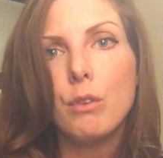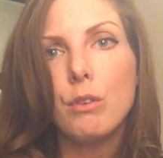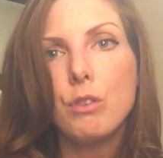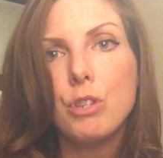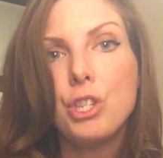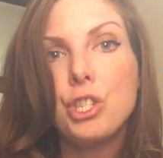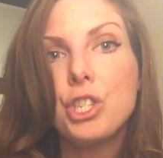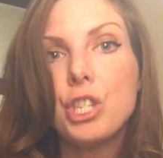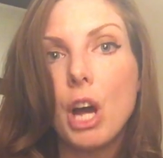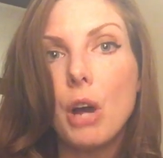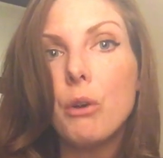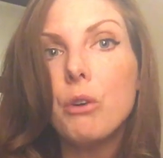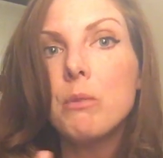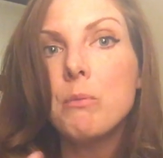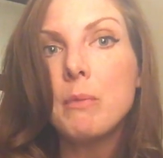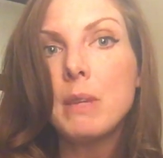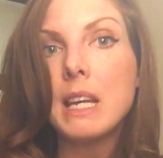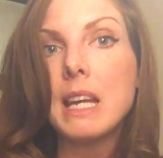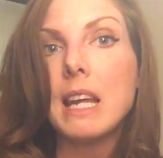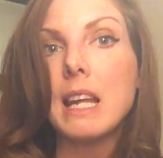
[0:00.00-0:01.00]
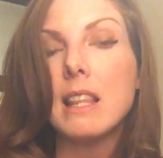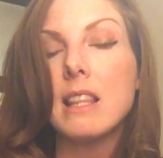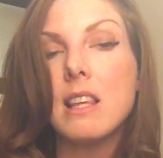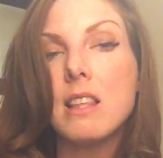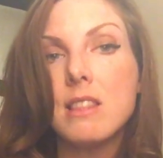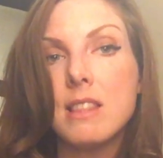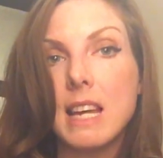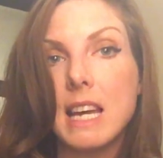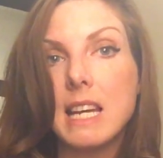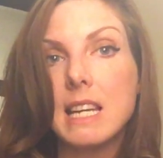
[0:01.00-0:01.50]
showed me the
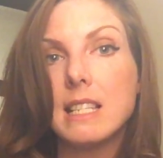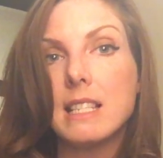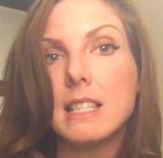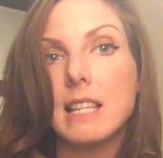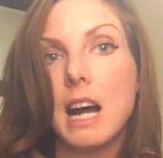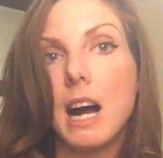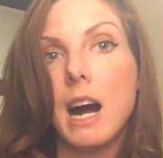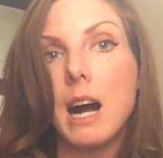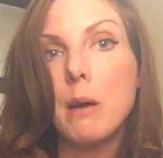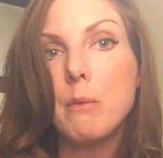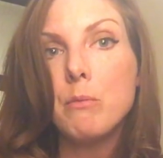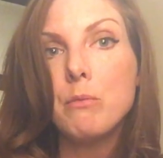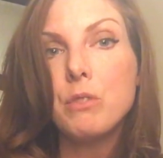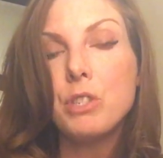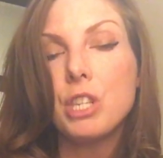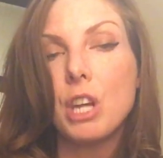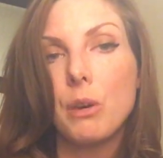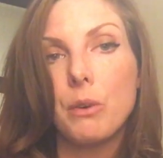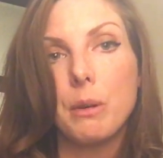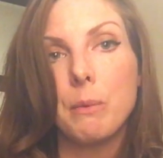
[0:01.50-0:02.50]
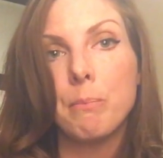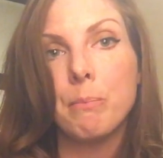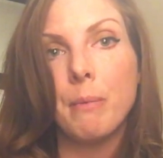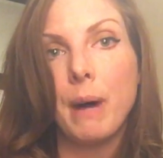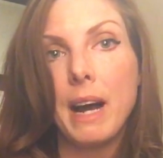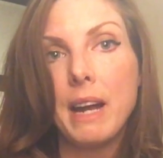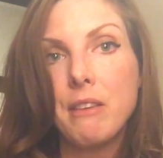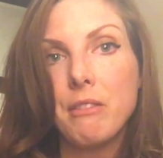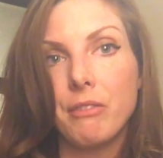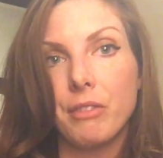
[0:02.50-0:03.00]
things that I'm showing
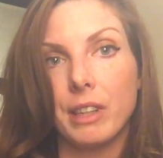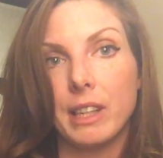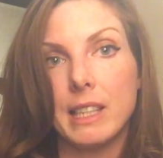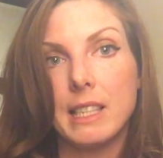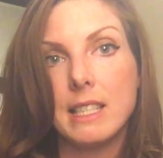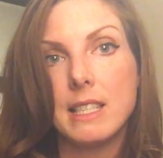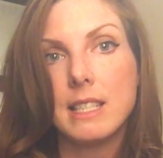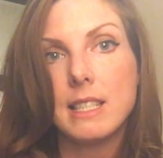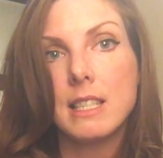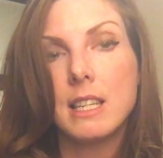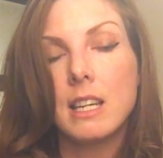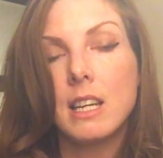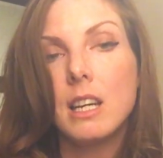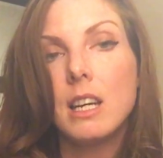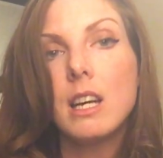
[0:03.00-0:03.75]
my friends,